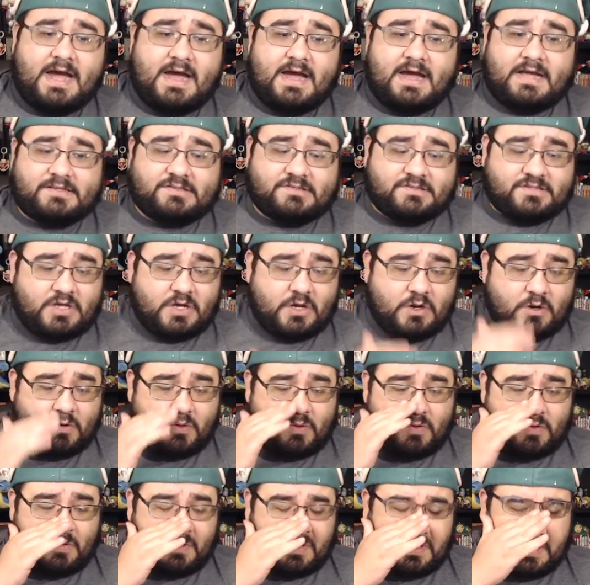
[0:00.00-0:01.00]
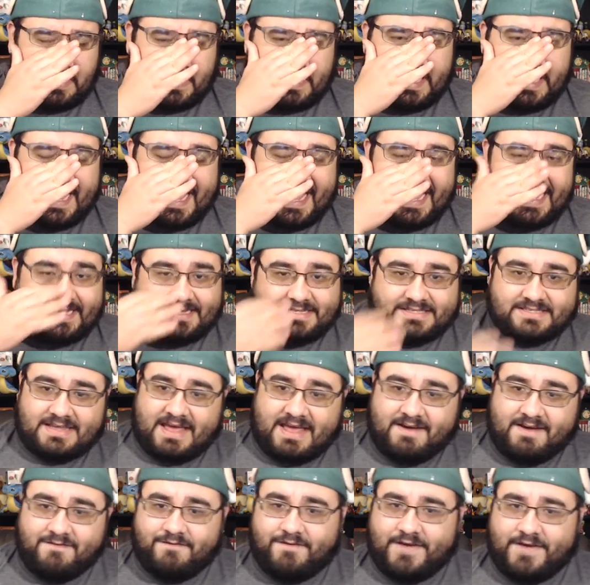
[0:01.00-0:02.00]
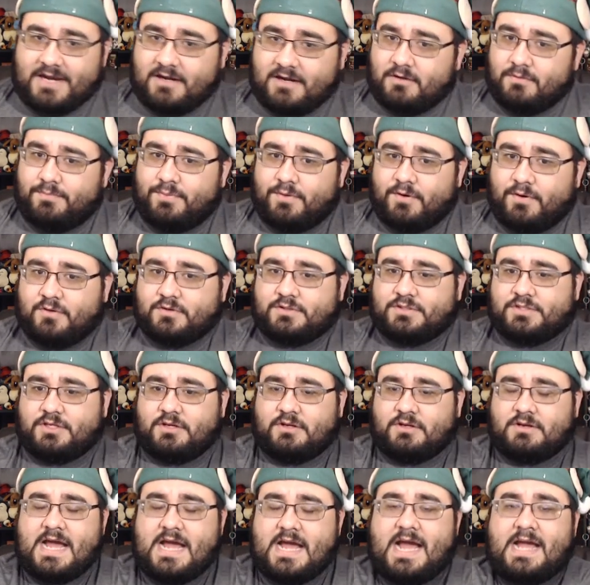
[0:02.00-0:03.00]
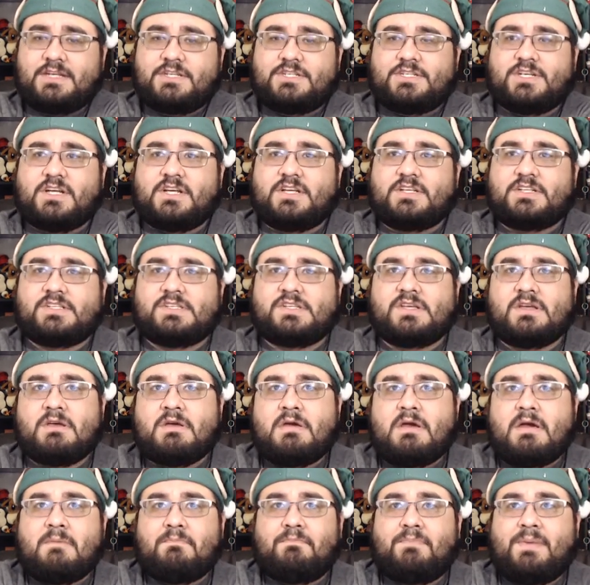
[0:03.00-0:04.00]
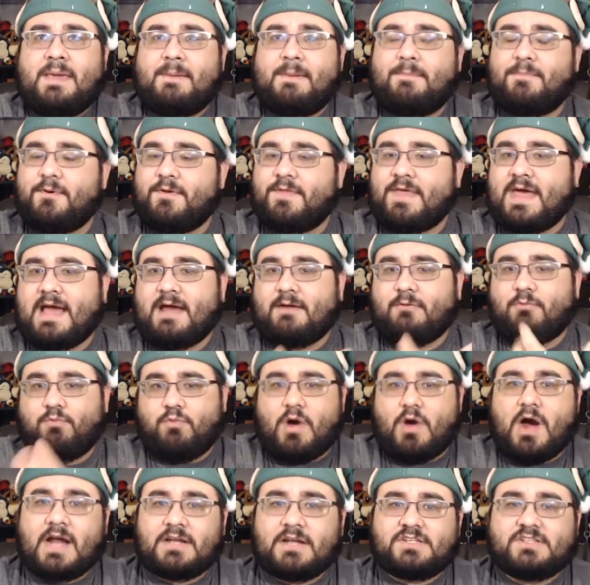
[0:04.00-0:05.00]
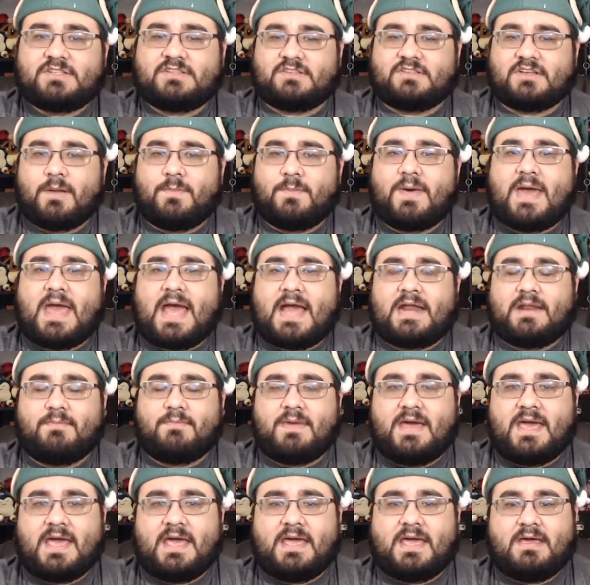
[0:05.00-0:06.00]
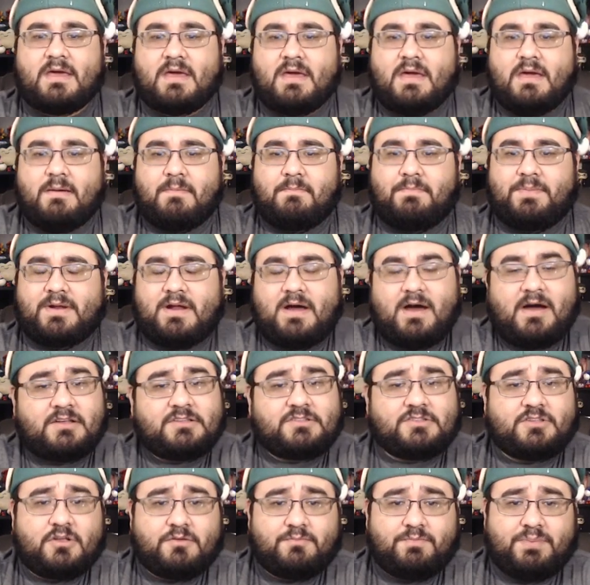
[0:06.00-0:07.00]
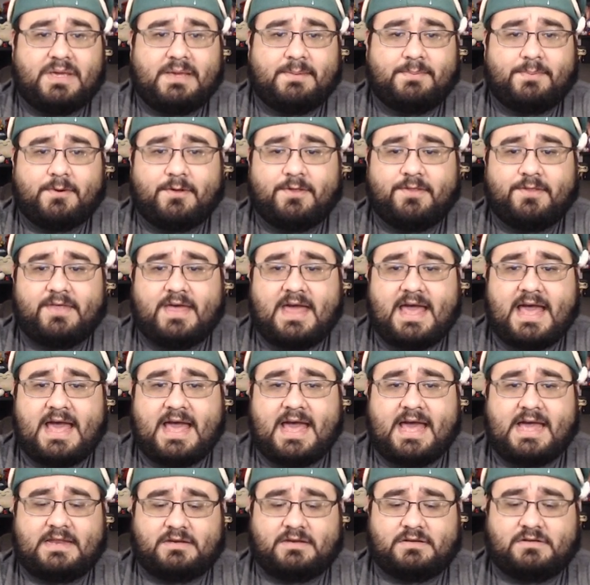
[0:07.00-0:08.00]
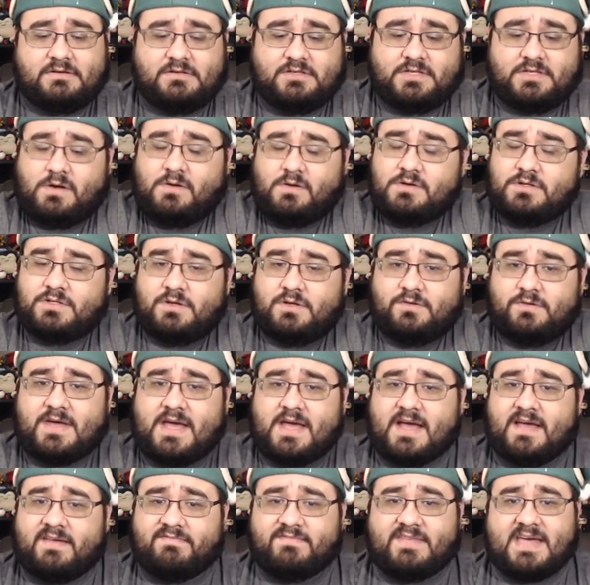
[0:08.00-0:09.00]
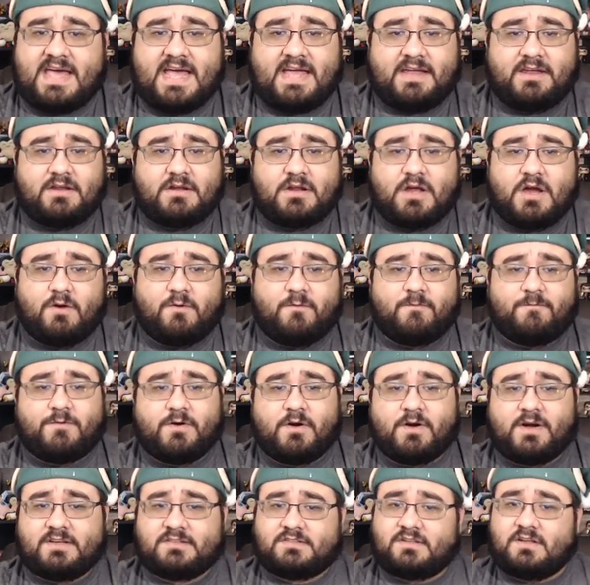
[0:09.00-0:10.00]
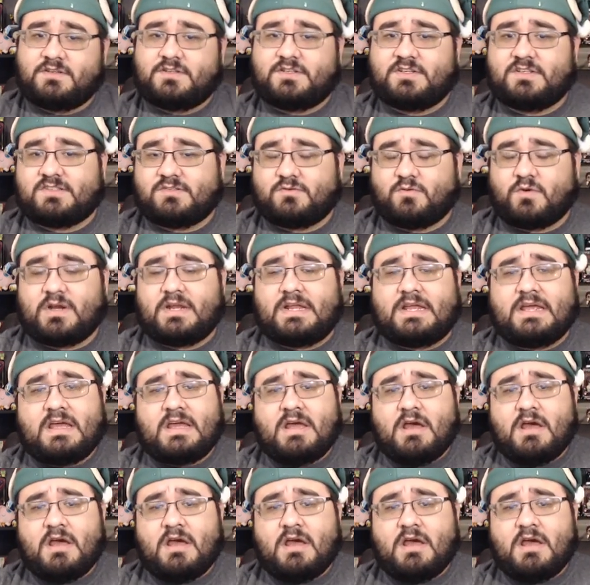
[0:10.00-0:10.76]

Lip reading: So it's available to not just people that watch sub anime, but also people that don't do that, that, you know, focus on just what